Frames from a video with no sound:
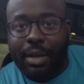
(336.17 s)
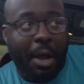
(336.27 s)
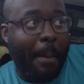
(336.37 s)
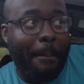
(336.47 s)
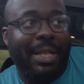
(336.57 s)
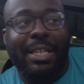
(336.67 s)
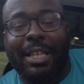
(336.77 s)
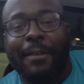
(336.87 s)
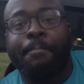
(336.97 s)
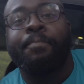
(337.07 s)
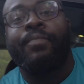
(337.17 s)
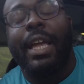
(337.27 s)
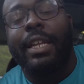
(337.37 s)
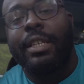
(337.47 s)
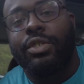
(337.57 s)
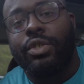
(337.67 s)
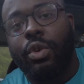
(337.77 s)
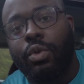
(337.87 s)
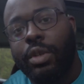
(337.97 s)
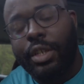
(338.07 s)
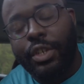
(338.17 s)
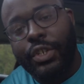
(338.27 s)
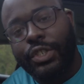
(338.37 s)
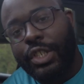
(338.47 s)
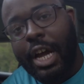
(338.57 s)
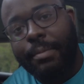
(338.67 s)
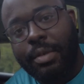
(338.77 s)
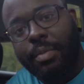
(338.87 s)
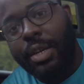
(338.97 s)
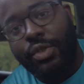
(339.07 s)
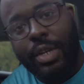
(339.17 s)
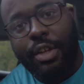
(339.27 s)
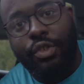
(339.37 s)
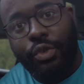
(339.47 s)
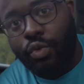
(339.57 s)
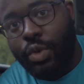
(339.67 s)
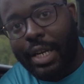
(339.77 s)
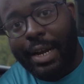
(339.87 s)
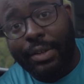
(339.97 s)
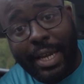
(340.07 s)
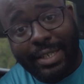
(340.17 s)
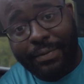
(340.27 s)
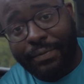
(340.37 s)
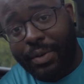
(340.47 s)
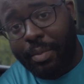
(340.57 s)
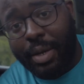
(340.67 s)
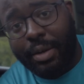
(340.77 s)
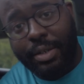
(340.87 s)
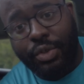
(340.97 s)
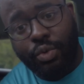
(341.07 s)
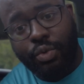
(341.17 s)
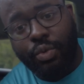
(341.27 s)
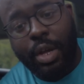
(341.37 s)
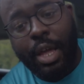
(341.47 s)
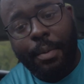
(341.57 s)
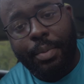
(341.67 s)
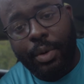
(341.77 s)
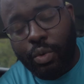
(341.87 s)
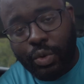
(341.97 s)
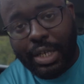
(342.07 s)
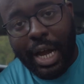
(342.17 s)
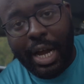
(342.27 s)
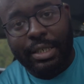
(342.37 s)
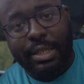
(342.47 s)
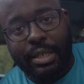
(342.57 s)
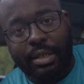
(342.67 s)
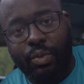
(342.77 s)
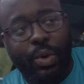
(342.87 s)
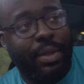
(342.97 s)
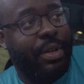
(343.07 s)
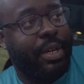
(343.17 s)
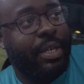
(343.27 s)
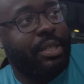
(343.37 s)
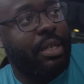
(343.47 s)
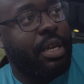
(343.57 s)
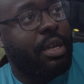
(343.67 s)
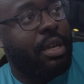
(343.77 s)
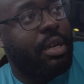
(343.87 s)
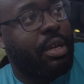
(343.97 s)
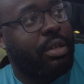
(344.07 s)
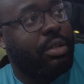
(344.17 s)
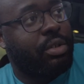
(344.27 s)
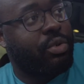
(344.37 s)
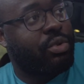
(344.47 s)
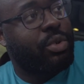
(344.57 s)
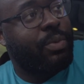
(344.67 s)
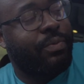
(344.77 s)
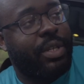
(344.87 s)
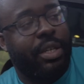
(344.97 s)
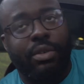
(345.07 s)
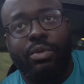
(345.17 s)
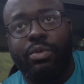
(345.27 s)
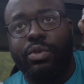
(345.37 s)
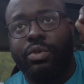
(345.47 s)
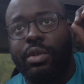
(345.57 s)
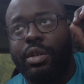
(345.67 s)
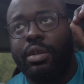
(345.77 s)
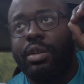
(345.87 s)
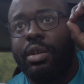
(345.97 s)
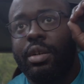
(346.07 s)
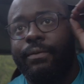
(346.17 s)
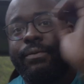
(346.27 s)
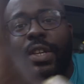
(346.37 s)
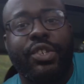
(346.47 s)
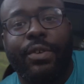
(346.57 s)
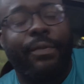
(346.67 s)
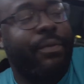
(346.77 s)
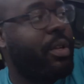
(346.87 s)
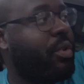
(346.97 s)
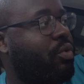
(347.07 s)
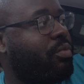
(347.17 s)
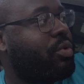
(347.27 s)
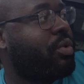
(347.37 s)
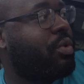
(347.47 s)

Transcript: Completely. And it's solely your job to make sure that you get out there as a filmmaker to produce content, whether it's YouTube videos or feature films